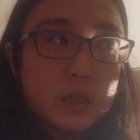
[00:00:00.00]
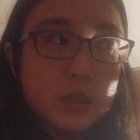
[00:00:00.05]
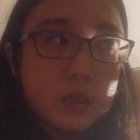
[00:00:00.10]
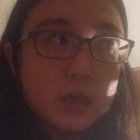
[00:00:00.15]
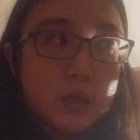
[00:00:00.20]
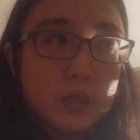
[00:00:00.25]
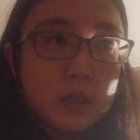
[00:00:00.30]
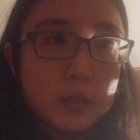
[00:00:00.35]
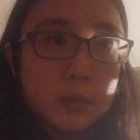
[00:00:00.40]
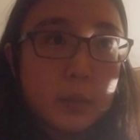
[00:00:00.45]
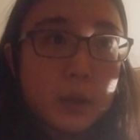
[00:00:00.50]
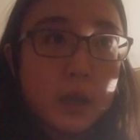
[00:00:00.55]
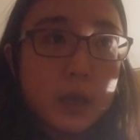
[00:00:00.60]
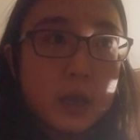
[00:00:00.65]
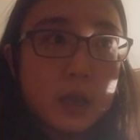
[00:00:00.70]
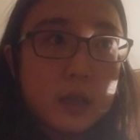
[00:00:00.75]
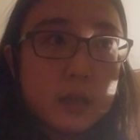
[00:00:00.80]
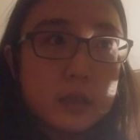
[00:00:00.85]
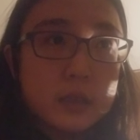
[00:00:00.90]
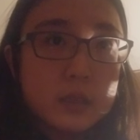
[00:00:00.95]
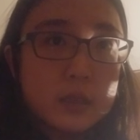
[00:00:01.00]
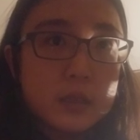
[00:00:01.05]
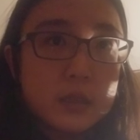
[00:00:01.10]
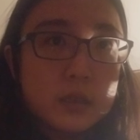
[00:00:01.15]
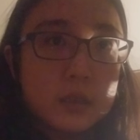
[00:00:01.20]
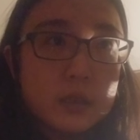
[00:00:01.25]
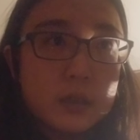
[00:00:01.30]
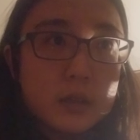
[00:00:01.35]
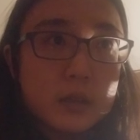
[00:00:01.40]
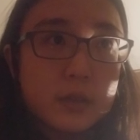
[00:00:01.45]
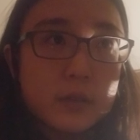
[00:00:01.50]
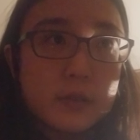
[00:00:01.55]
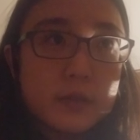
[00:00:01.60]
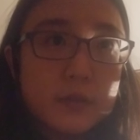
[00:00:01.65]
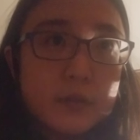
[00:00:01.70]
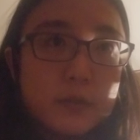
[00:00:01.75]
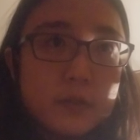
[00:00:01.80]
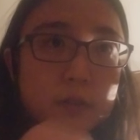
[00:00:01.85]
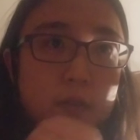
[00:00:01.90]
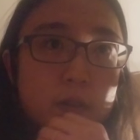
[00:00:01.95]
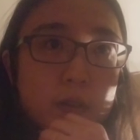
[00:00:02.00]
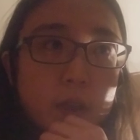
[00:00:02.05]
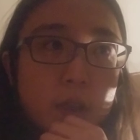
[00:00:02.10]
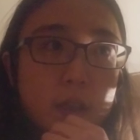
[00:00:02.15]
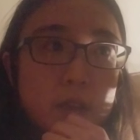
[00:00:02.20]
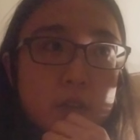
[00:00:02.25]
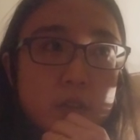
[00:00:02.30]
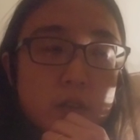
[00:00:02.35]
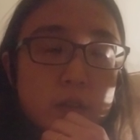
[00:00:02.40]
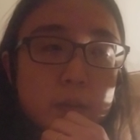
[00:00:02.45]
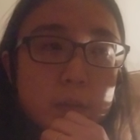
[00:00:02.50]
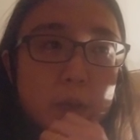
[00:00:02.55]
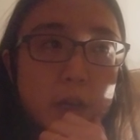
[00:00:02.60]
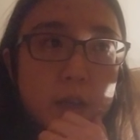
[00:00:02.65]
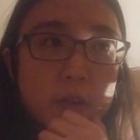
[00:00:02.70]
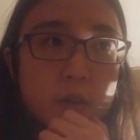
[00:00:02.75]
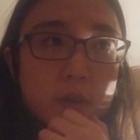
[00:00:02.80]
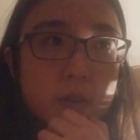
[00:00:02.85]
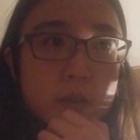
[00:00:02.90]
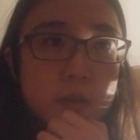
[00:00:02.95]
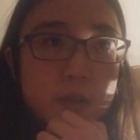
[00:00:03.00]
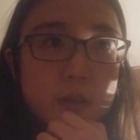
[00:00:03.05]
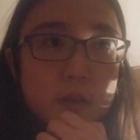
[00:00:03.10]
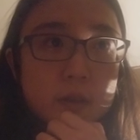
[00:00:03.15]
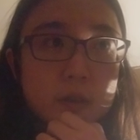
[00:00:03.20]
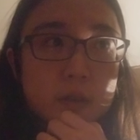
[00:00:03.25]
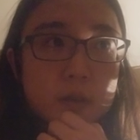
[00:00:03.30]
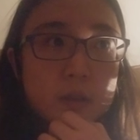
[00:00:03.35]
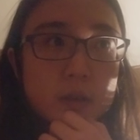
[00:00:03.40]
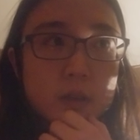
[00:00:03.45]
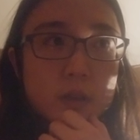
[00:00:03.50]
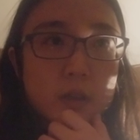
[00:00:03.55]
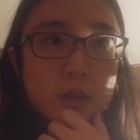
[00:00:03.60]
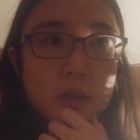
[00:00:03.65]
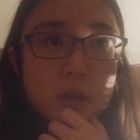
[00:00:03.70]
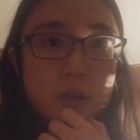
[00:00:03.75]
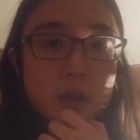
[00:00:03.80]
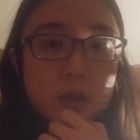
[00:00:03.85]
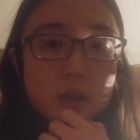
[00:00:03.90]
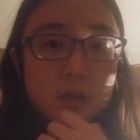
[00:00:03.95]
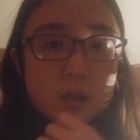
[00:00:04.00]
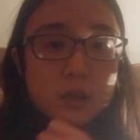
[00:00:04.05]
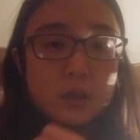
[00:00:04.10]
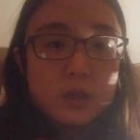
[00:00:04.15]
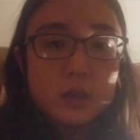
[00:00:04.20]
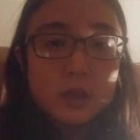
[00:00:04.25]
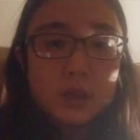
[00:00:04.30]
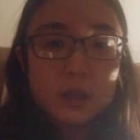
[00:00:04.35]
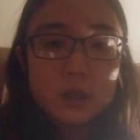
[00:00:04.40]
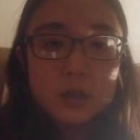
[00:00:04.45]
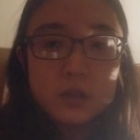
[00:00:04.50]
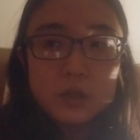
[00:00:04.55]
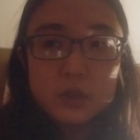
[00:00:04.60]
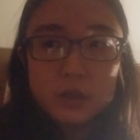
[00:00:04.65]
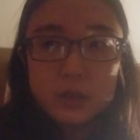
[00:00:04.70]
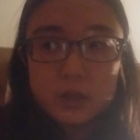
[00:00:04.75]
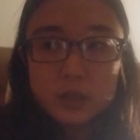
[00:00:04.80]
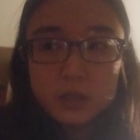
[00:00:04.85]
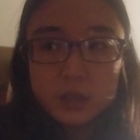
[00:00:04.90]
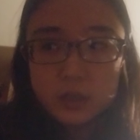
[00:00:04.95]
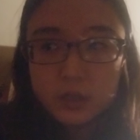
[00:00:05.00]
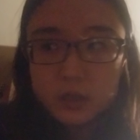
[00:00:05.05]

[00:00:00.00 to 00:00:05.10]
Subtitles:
in the past of ancient battles, ancient